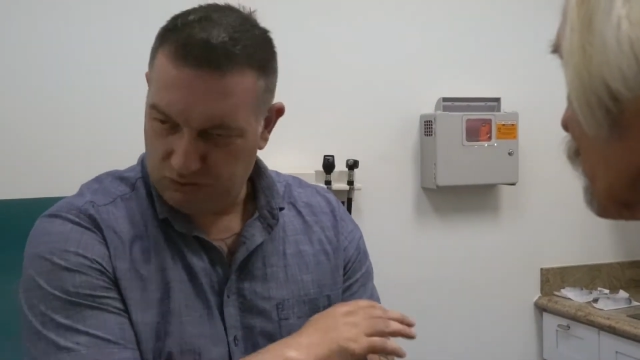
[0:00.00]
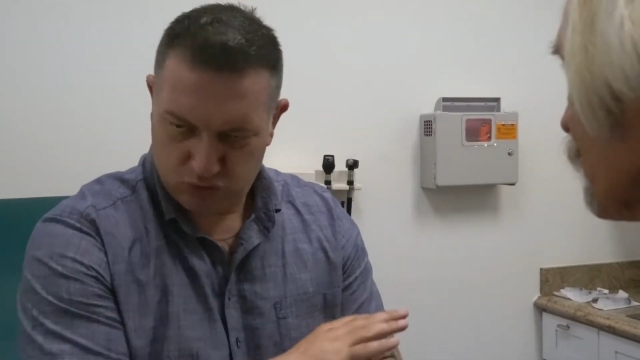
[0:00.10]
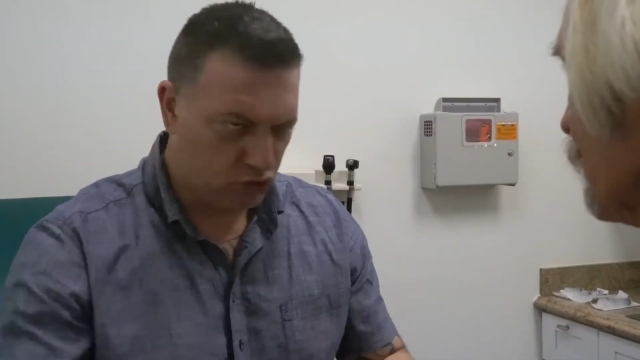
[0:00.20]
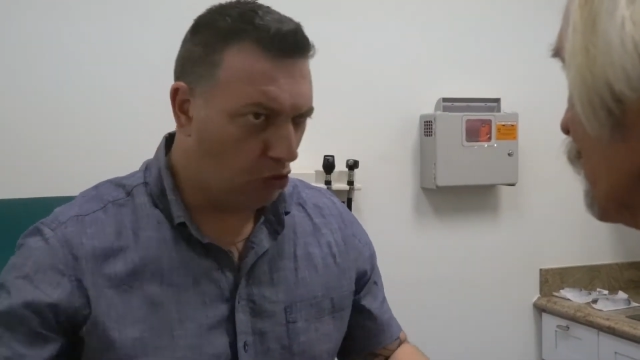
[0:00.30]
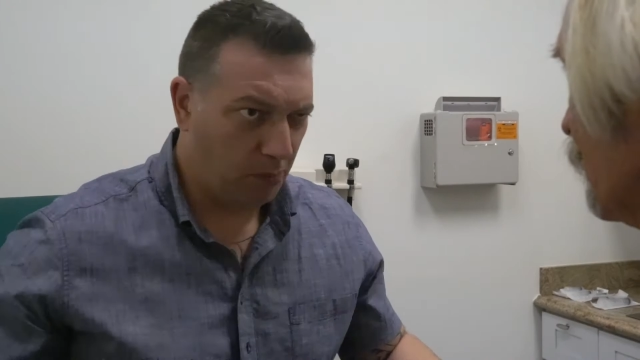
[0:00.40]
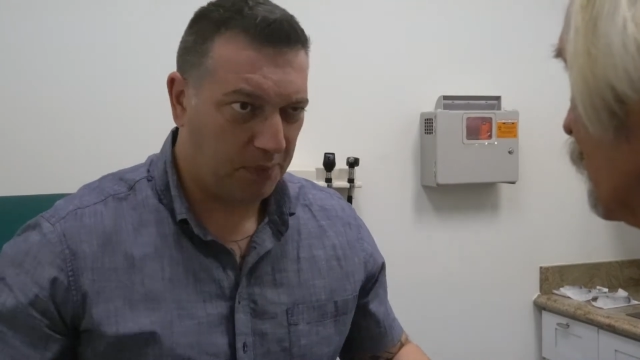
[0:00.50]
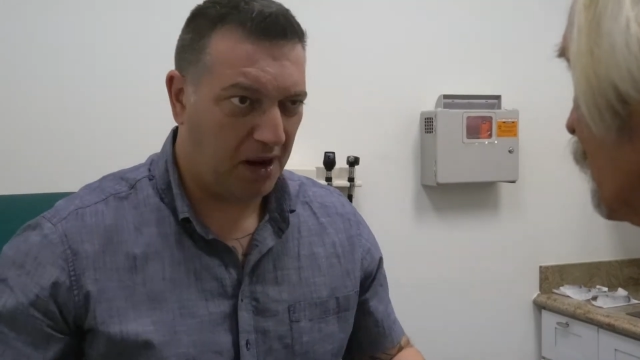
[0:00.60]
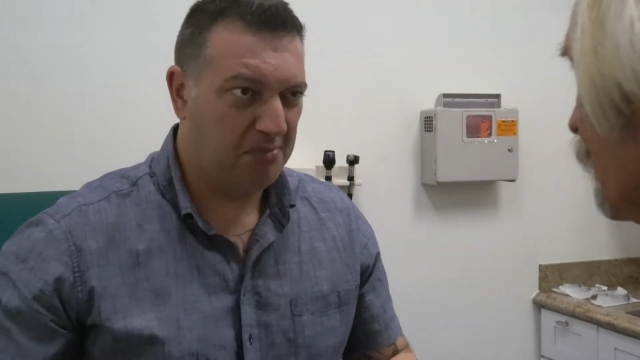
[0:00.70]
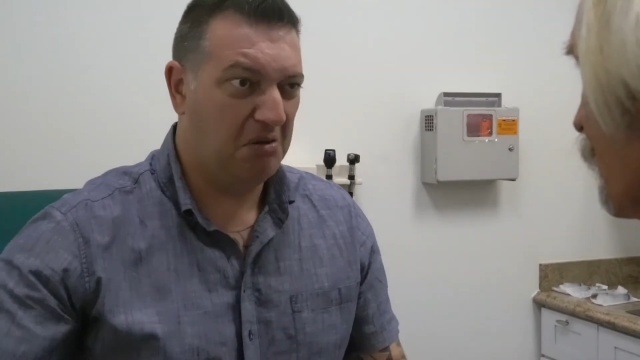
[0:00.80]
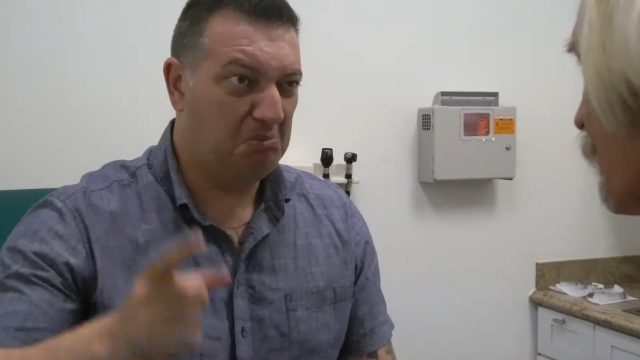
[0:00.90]
No
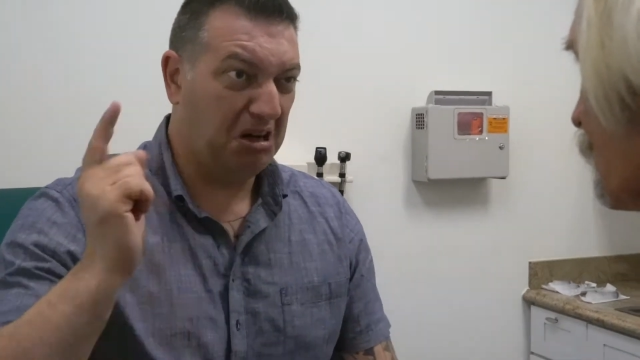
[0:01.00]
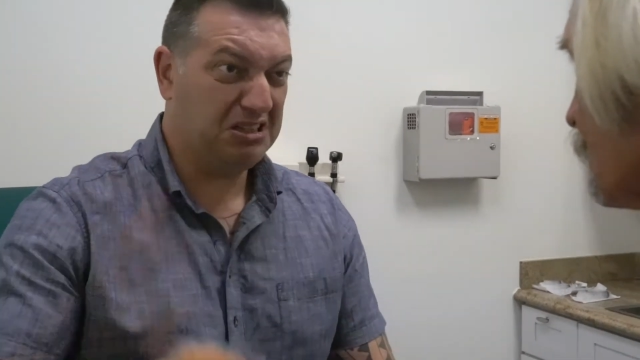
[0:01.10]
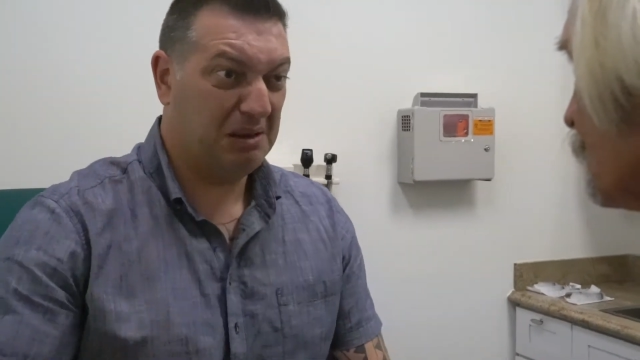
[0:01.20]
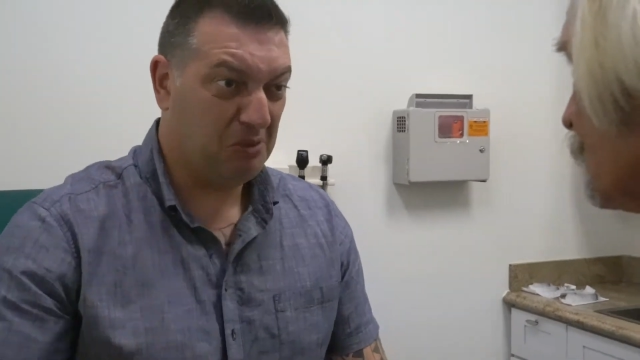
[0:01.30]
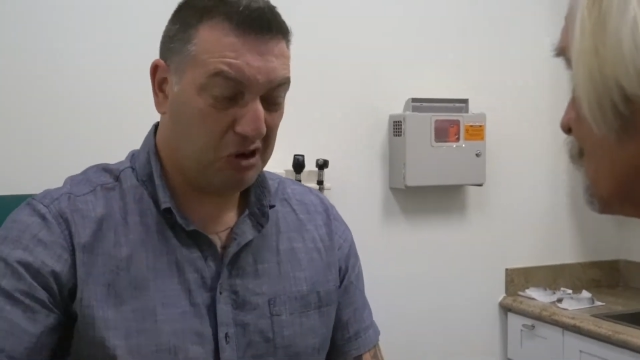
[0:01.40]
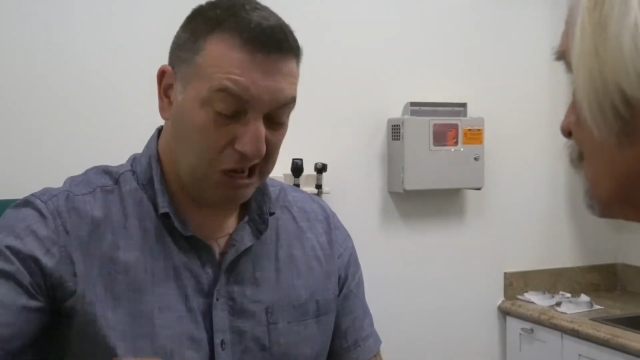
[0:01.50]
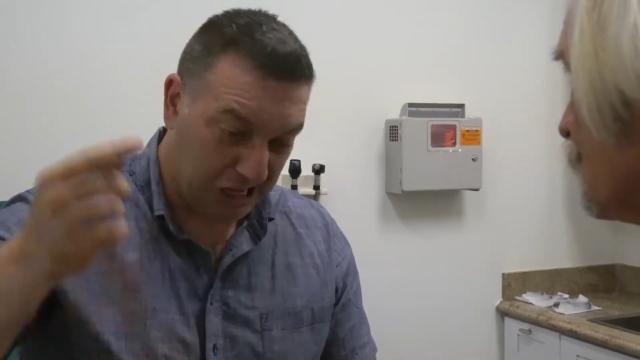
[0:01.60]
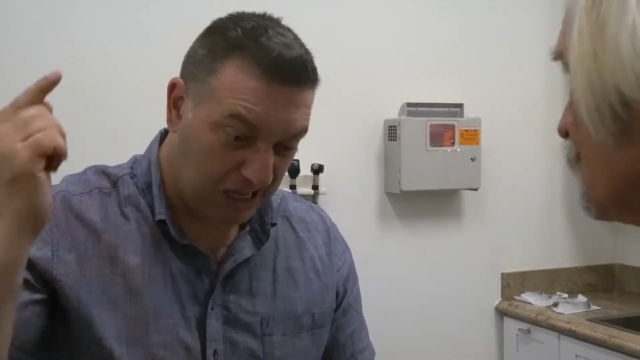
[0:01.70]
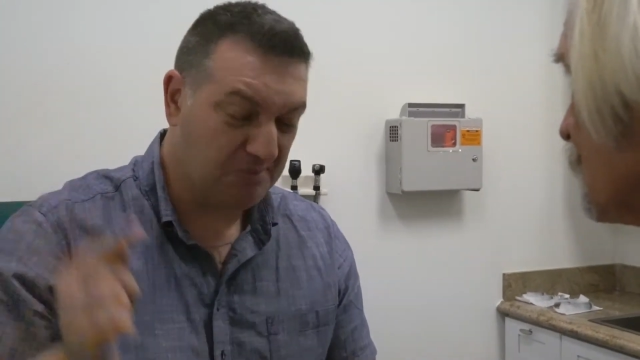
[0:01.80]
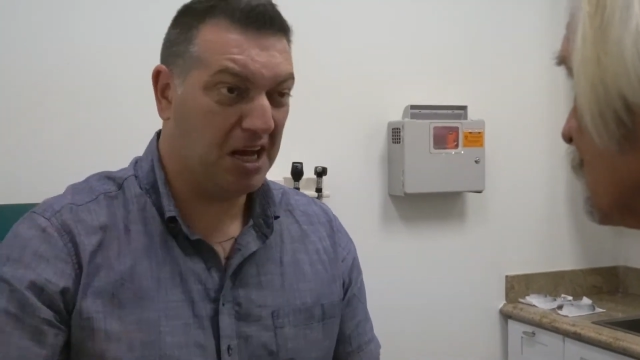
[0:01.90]
problem. Monday morning,
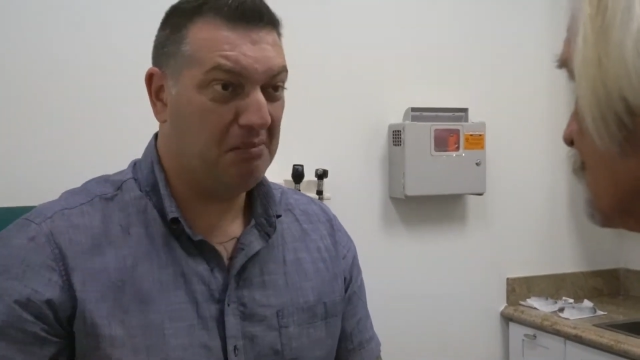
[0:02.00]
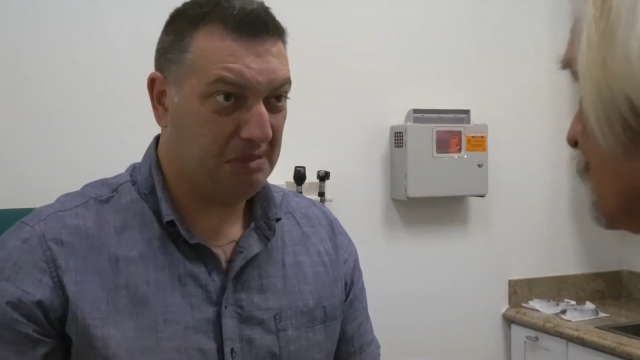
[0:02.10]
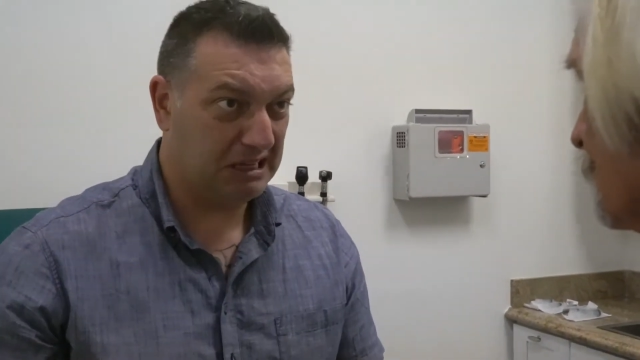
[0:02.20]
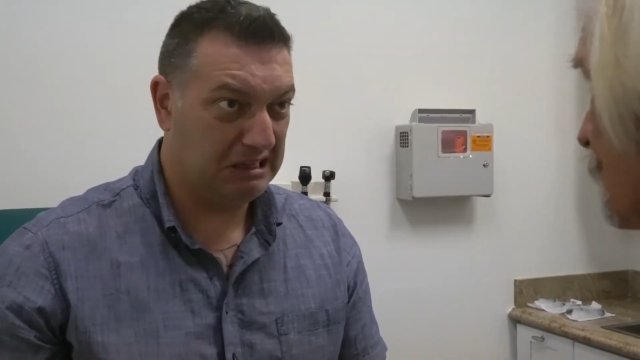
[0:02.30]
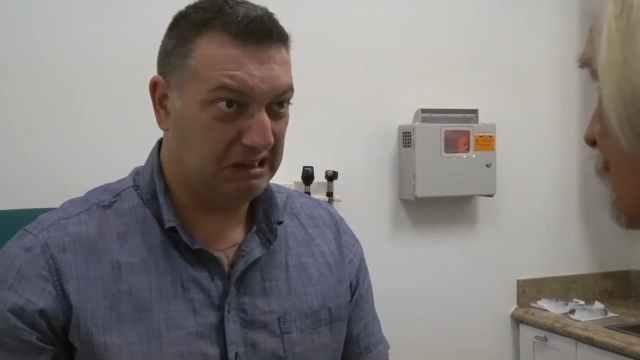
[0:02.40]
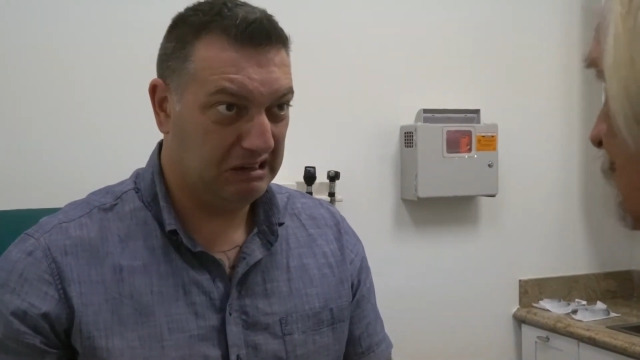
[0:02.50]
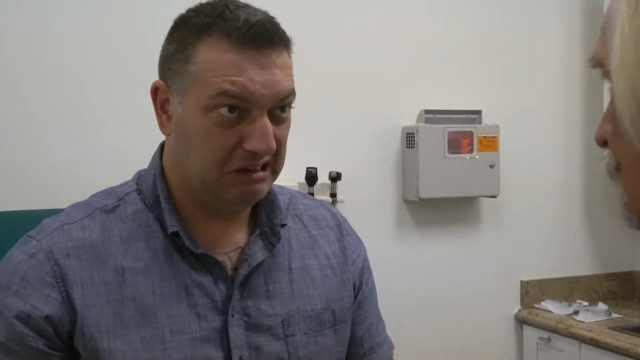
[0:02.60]
I'll come back here.